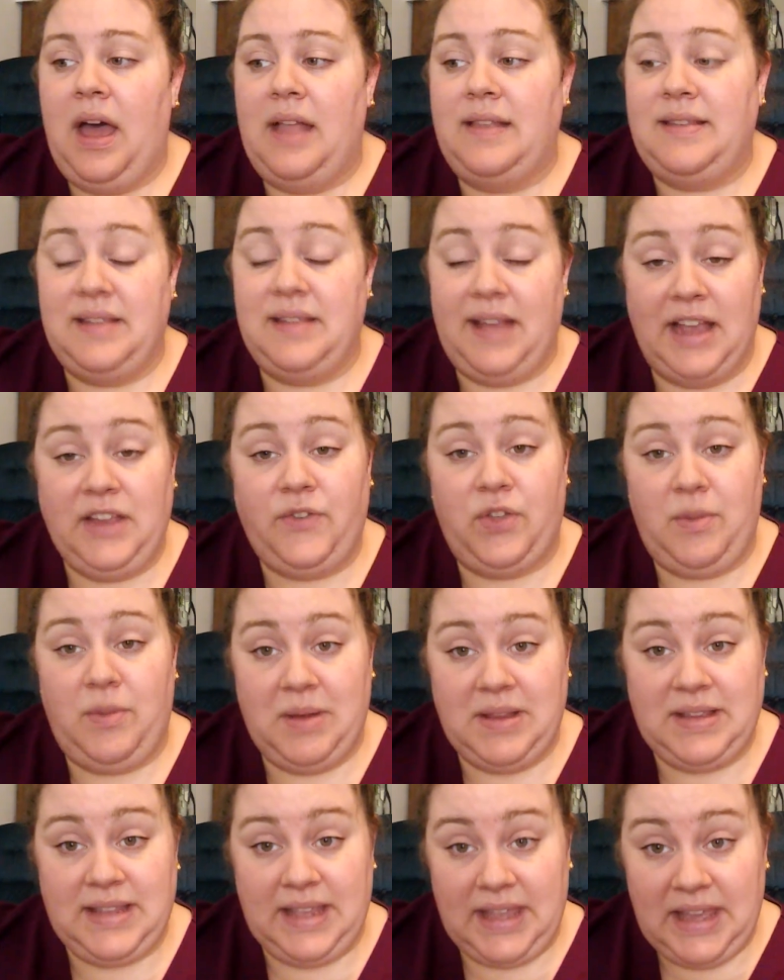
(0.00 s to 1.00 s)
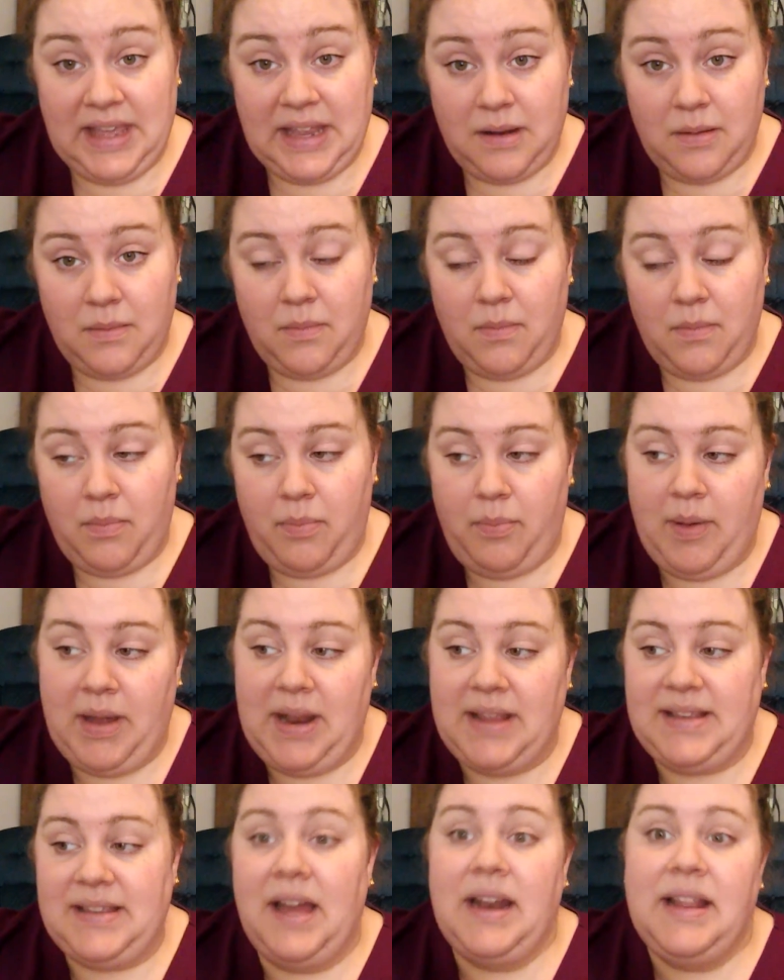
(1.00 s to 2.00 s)
It's nice for them to see it,
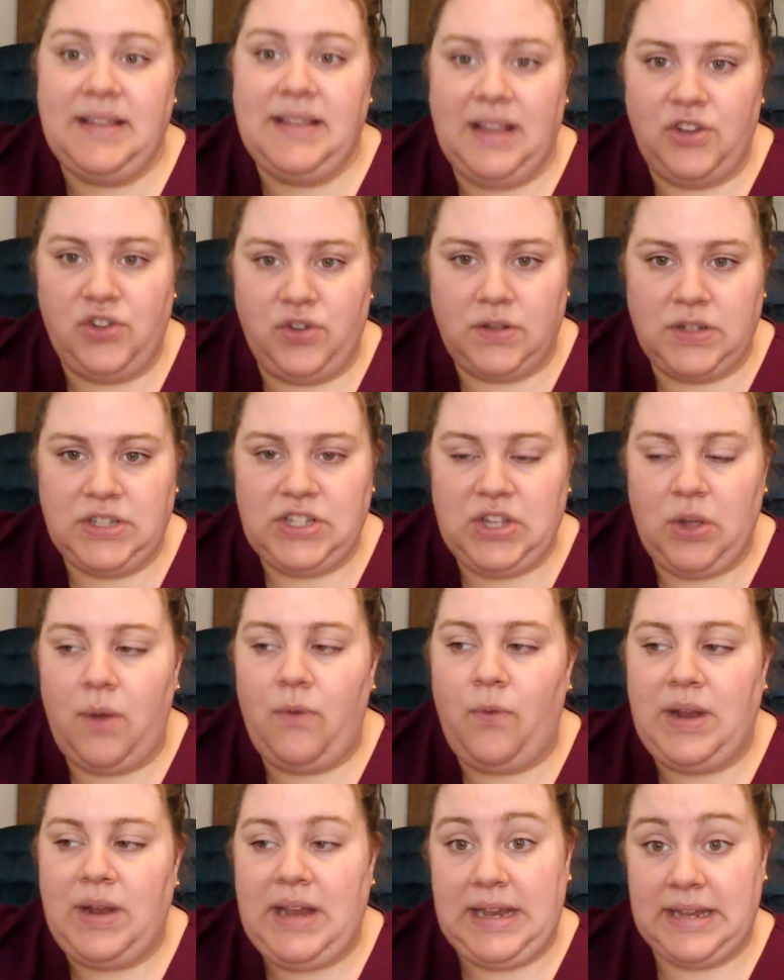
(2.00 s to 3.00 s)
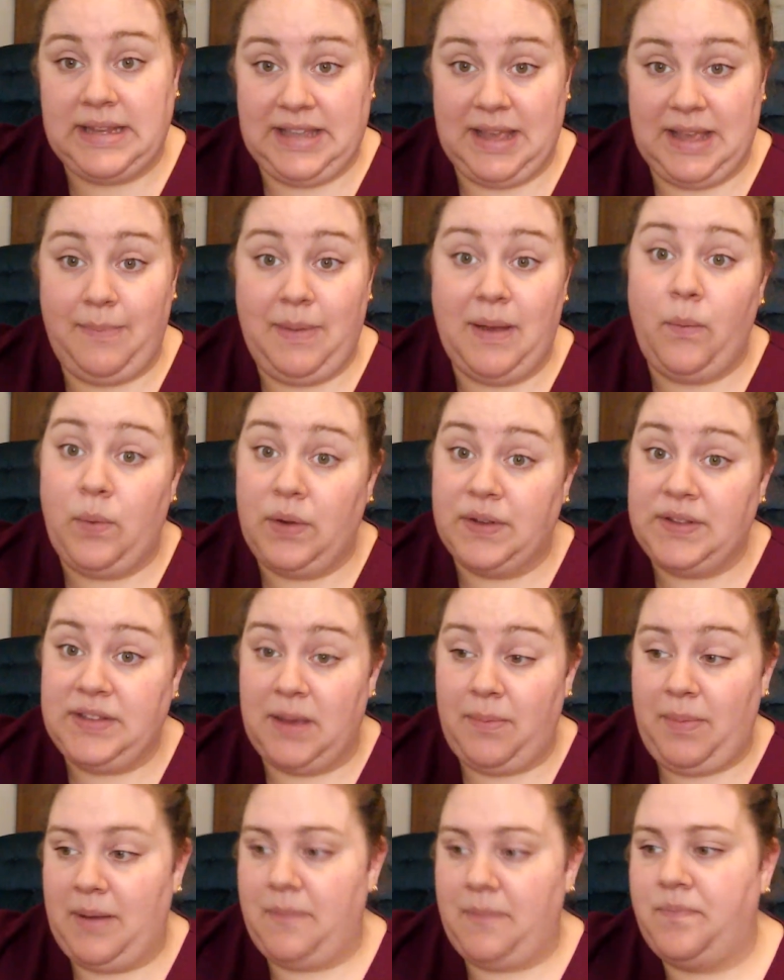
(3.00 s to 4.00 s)
but it's not essential. So if we need to skip it, we'll
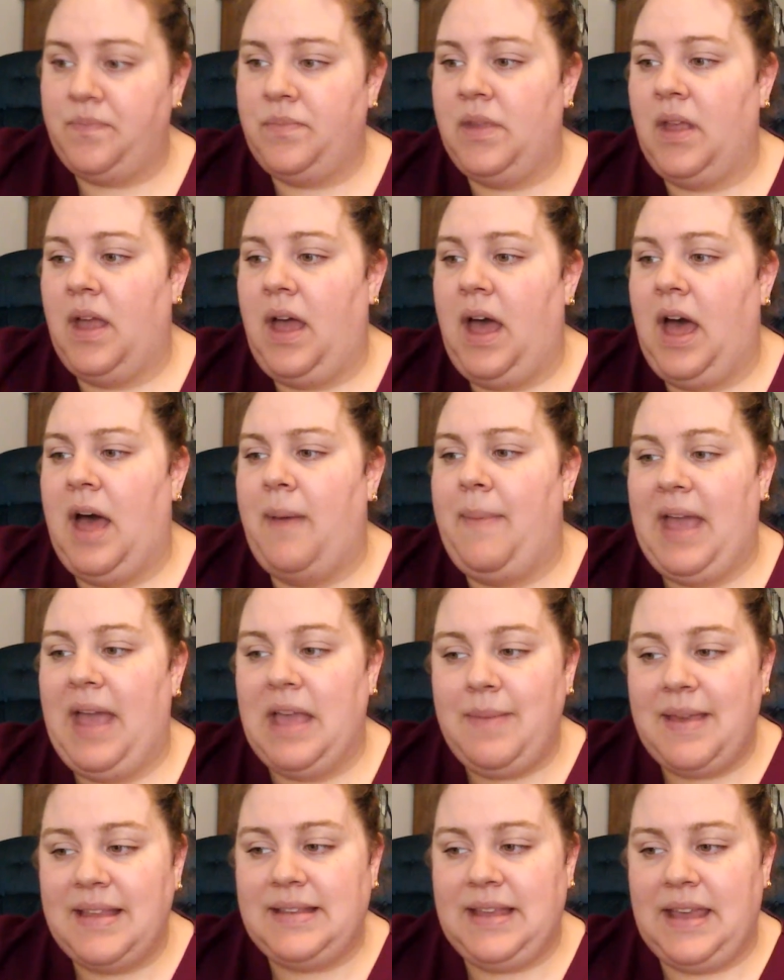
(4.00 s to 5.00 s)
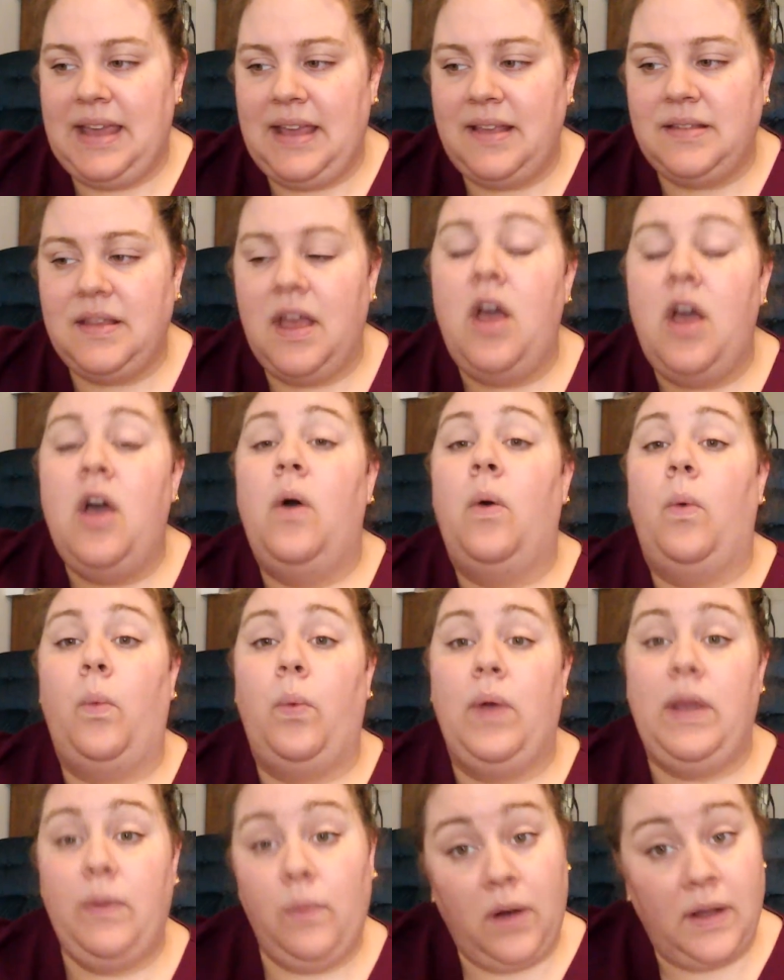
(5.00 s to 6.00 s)
skip it. ABCs,
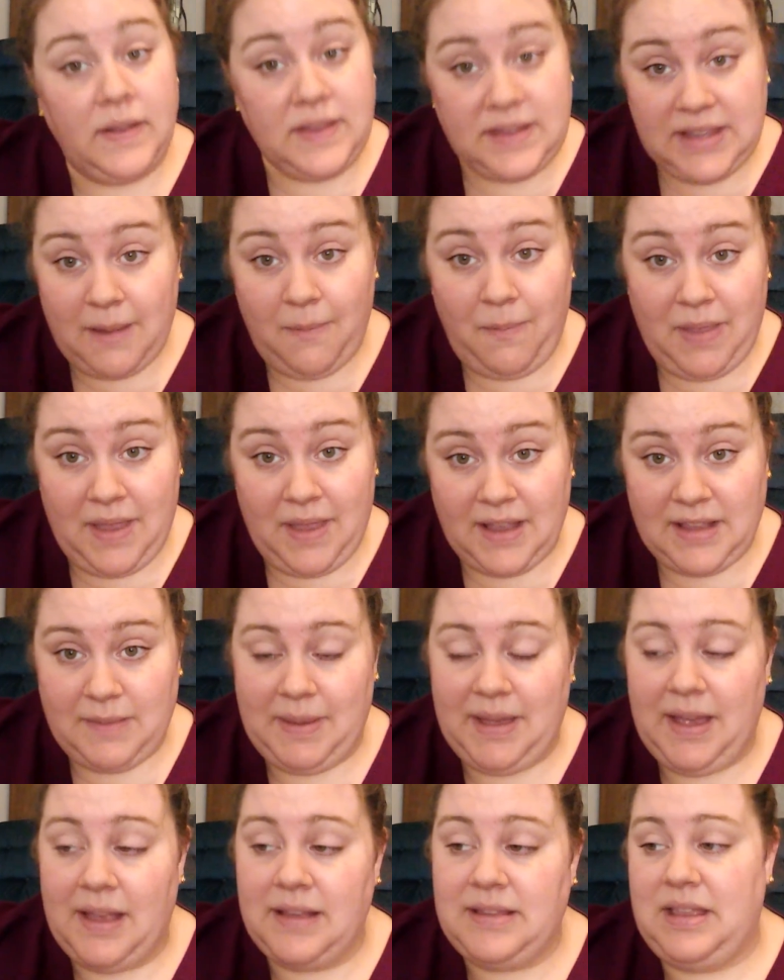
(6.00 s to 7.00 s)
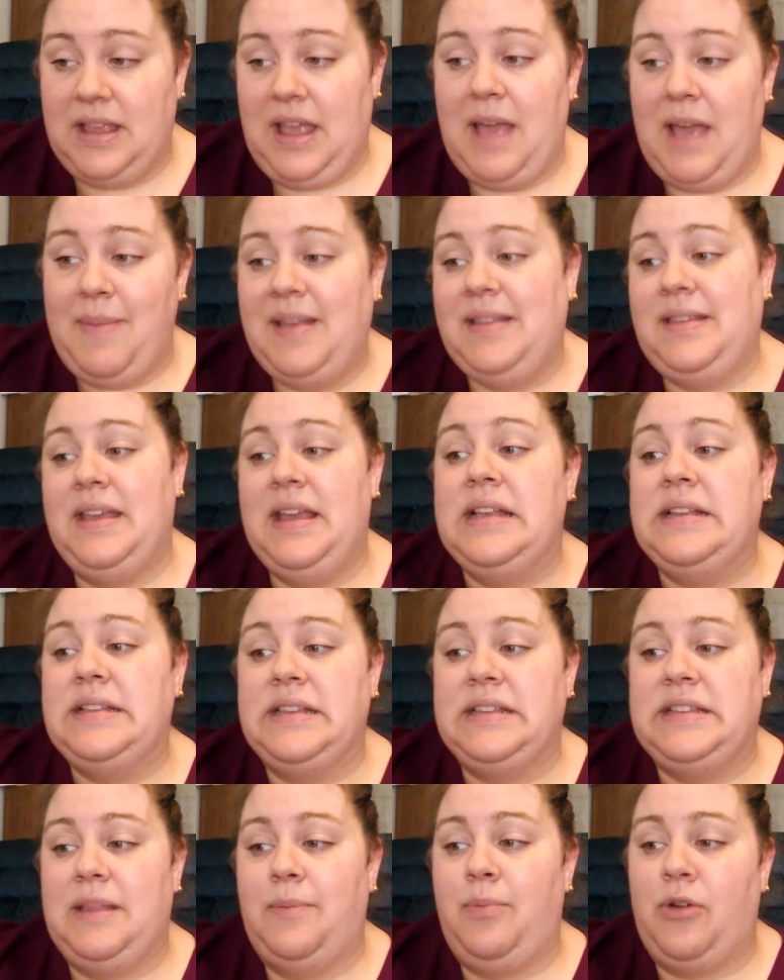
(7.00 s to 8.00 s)
we won't skip this, because the
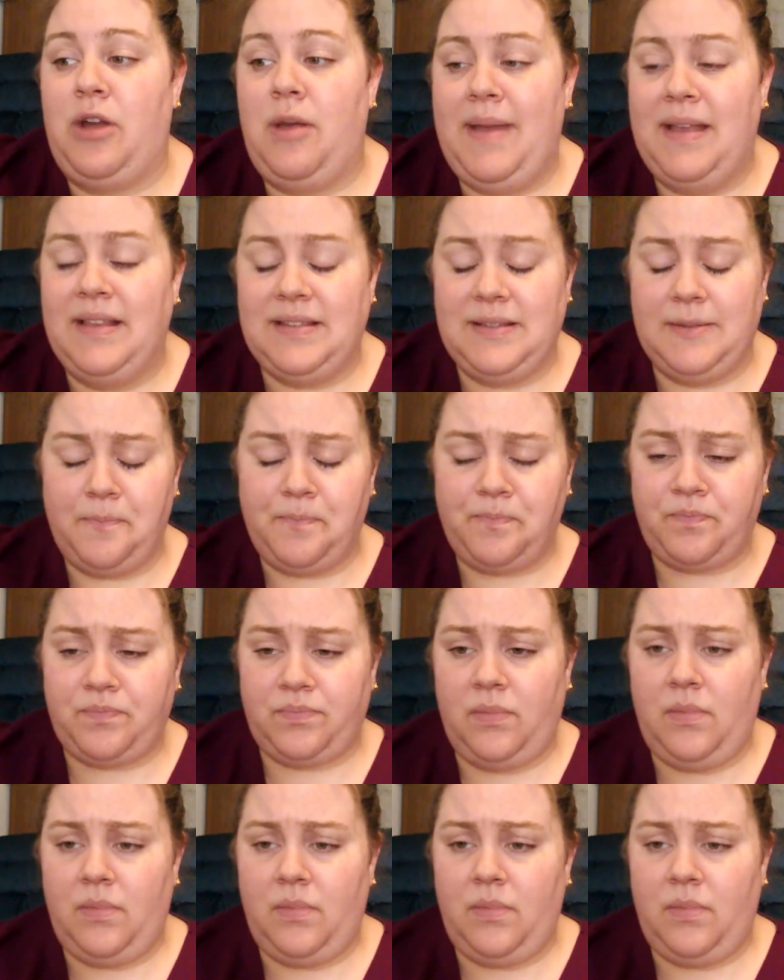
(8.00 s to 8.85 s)
ABCs is the premise